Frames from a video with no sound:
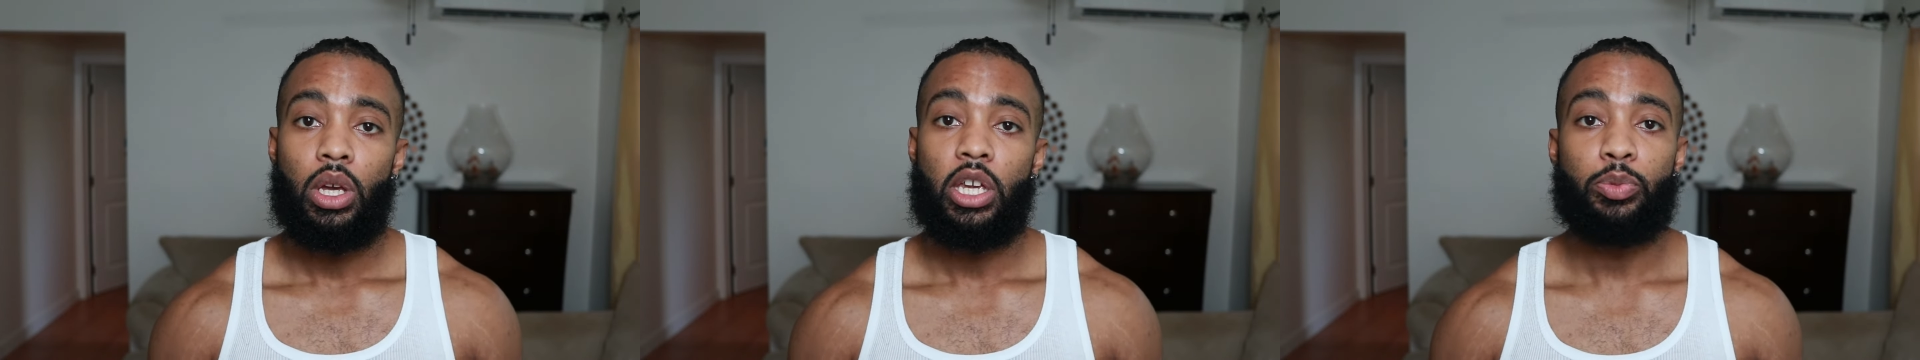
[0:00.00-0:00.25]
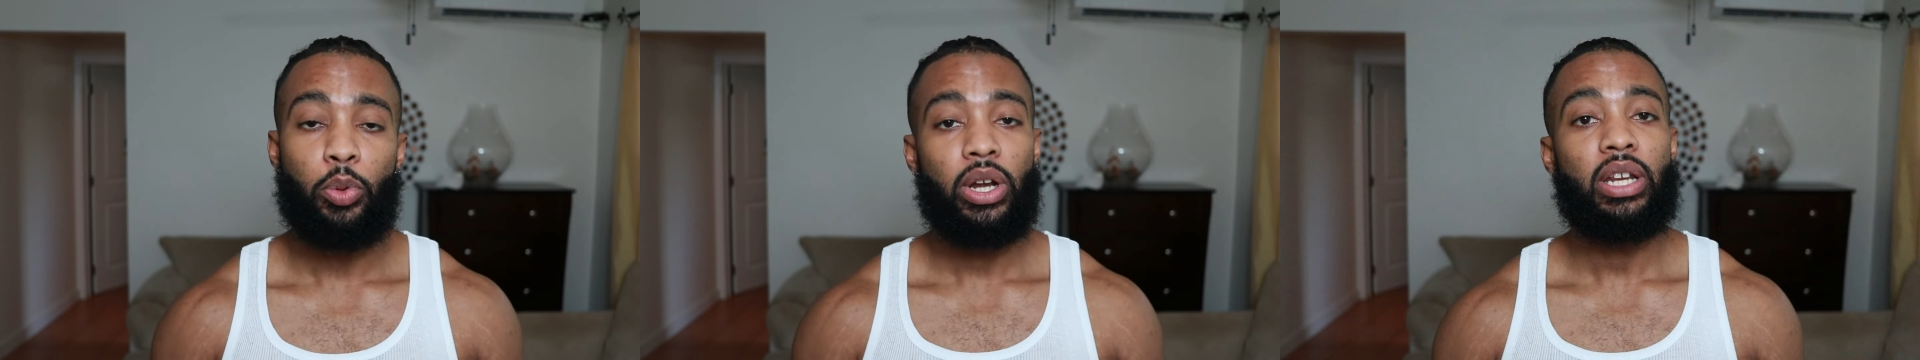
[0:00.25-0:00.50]

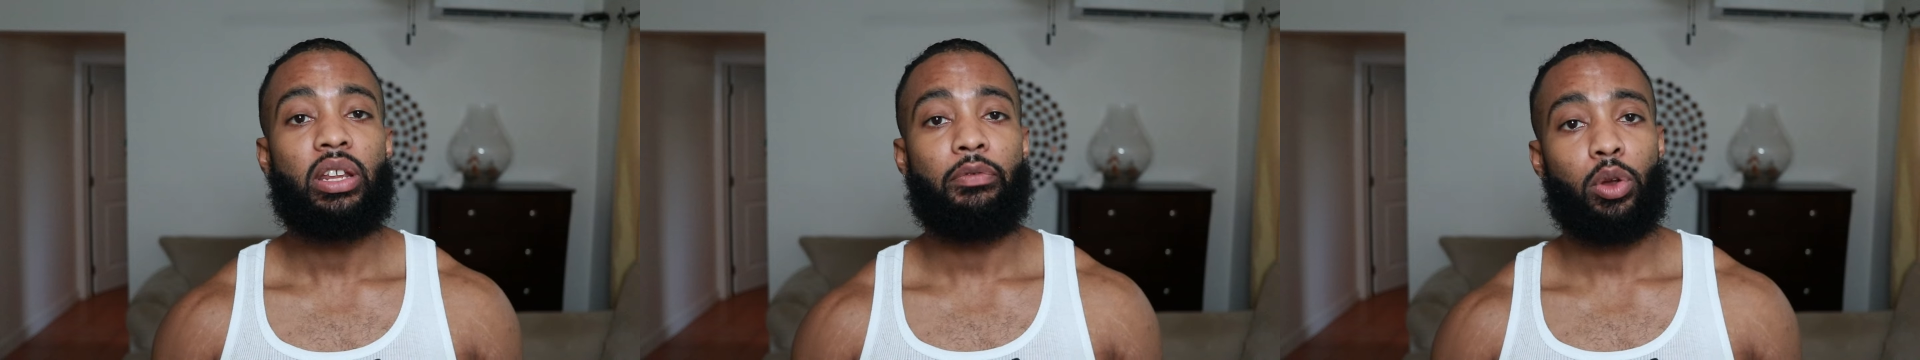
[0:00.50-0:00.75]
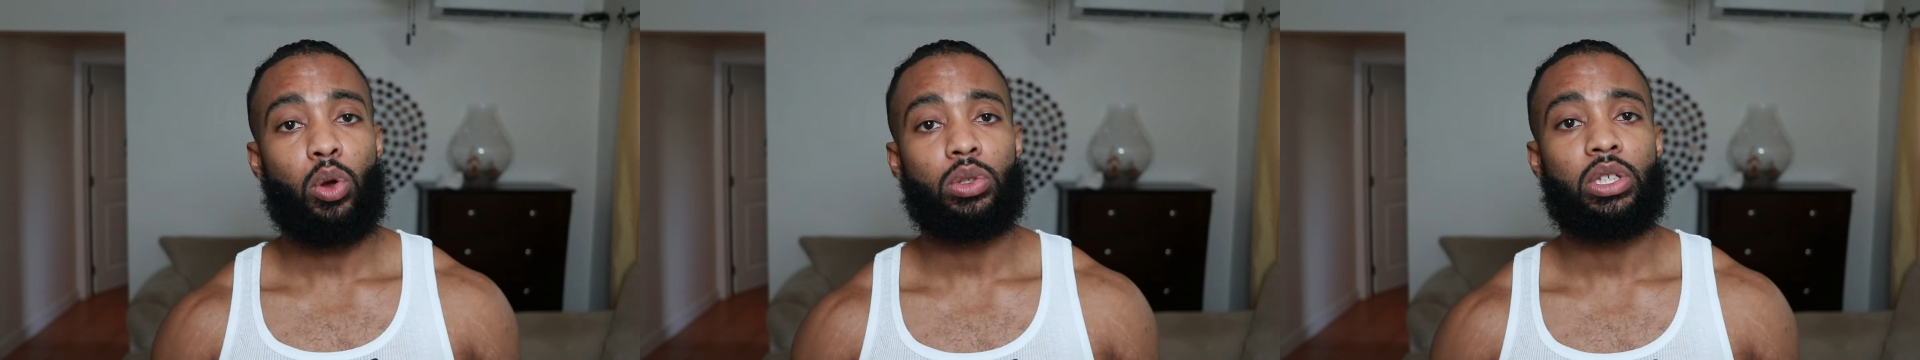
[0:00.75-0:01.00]
It's pretty
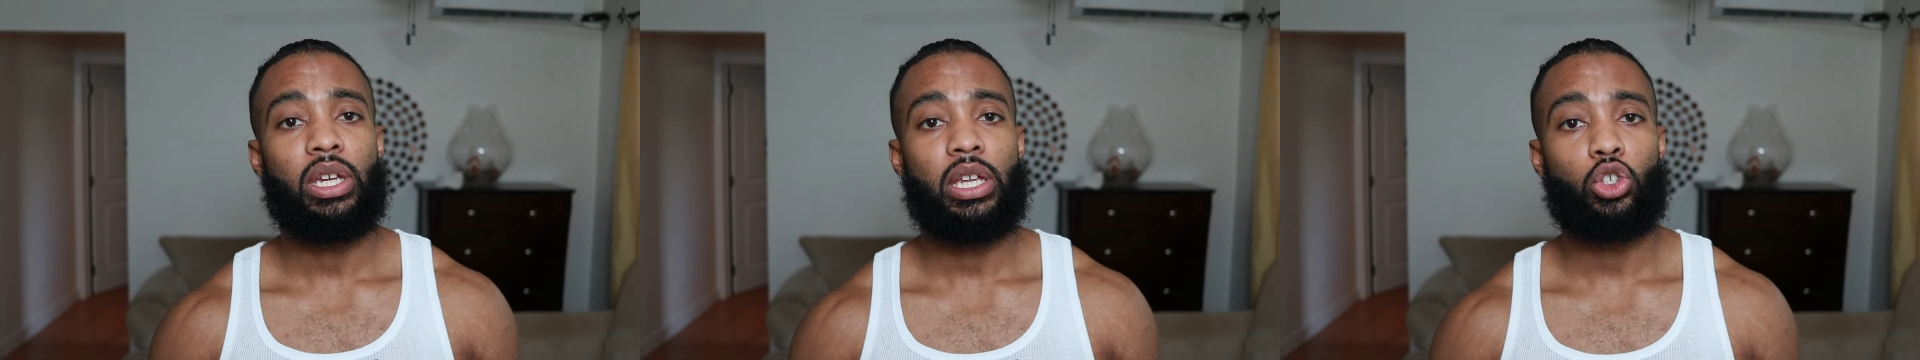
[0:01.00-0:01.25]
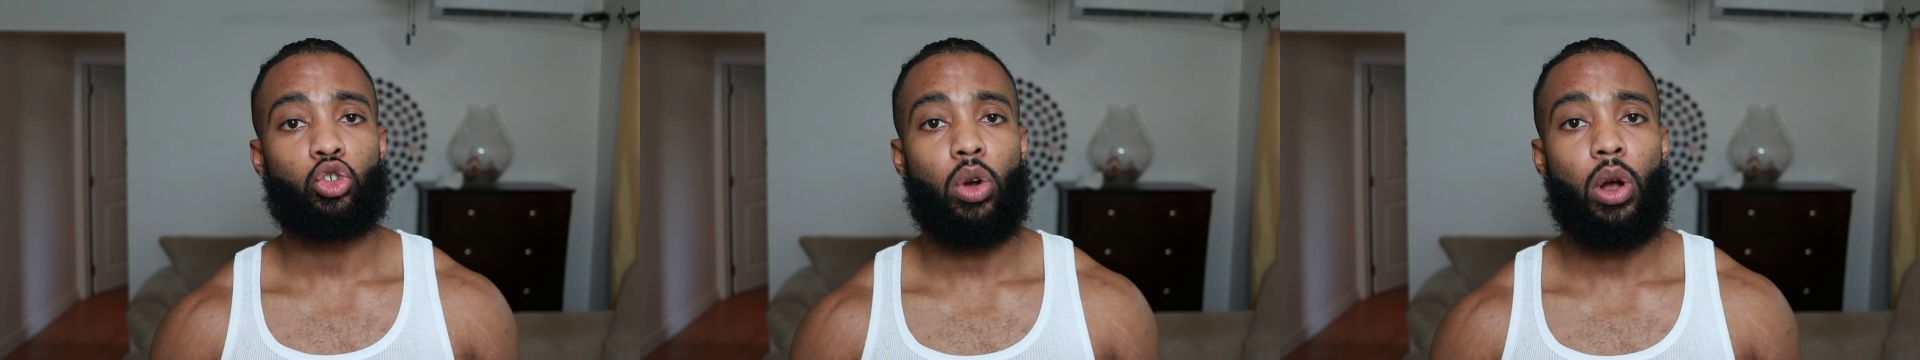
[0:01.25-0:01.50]
difficult to
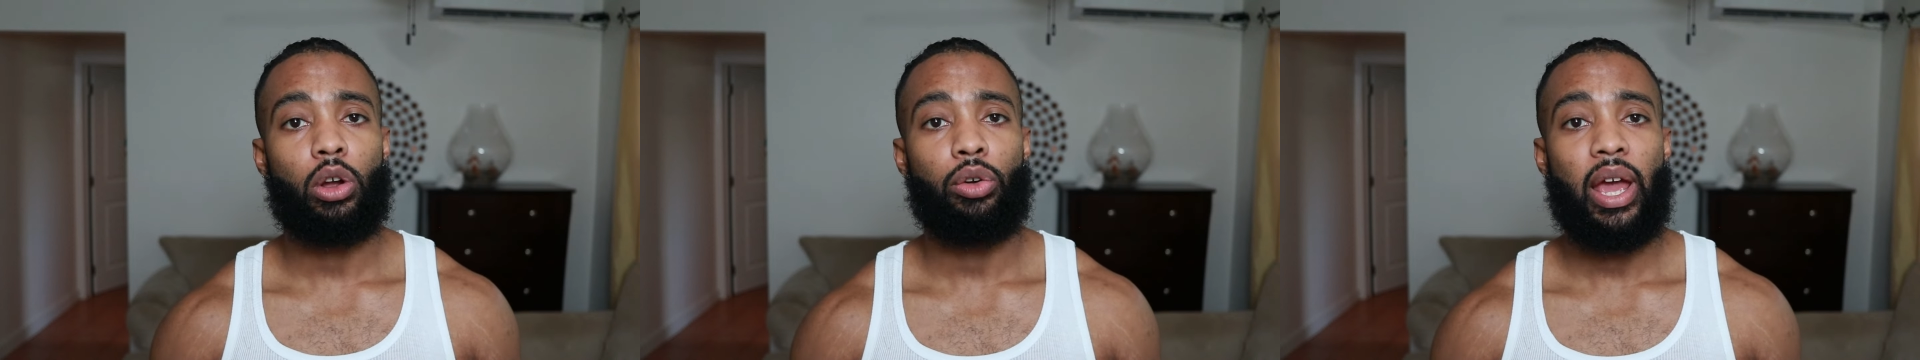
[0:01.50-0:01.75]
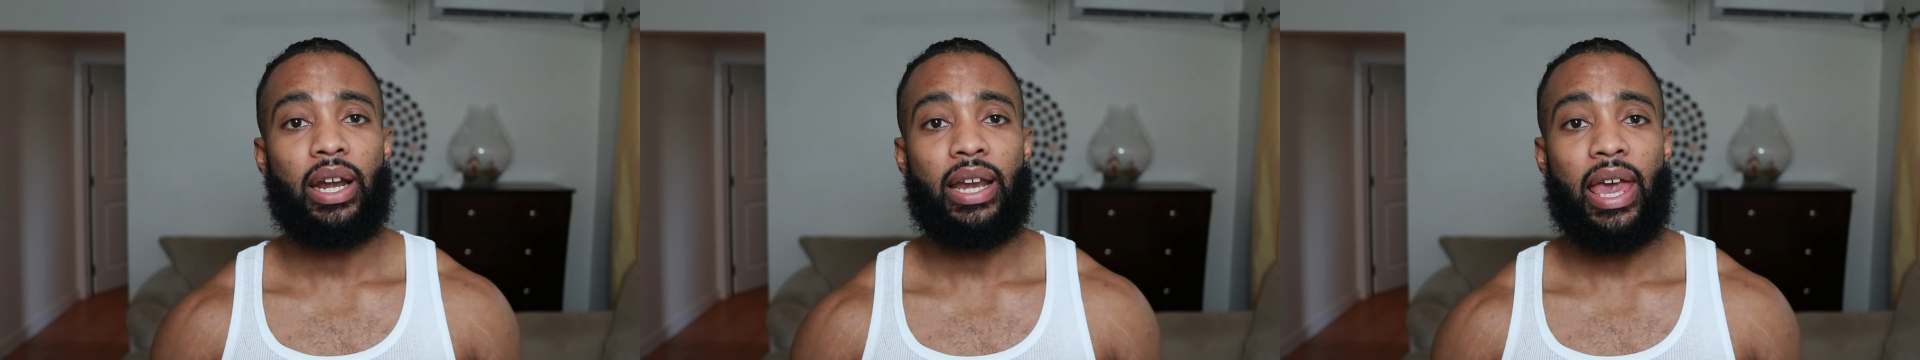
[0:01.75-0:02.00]
get
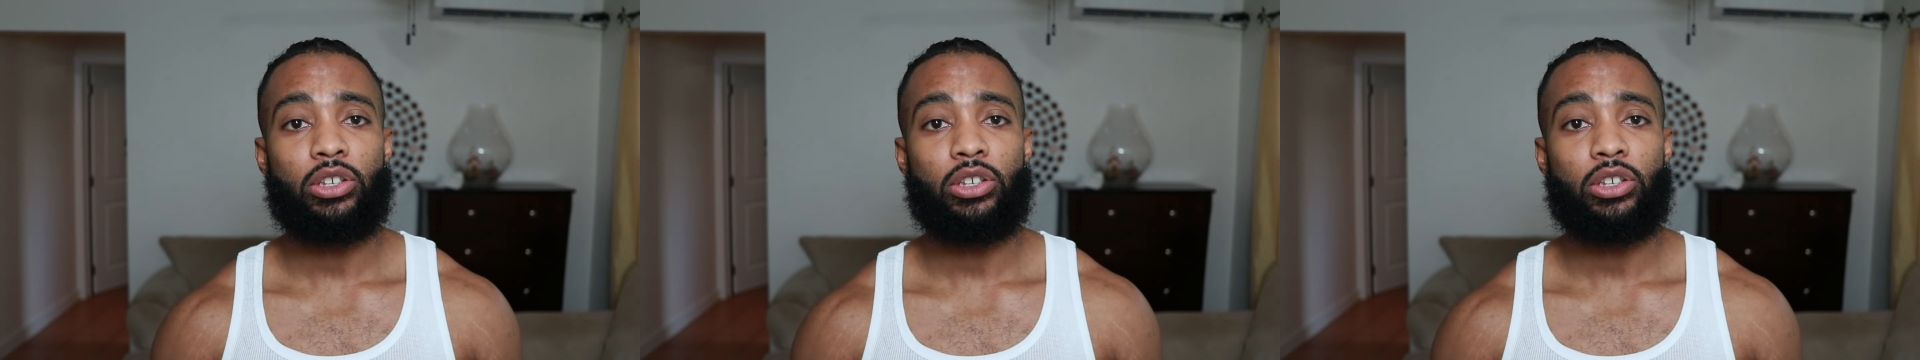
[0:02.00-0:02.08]
stronger at an